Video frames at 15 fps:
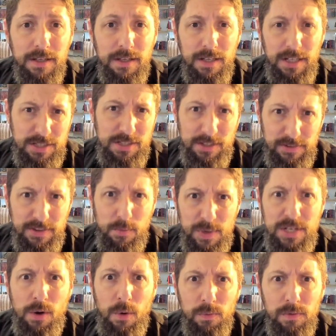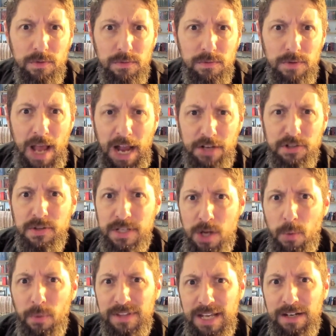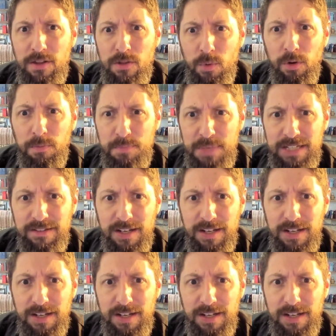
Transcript: It's just that we don't actually know what the end of the world means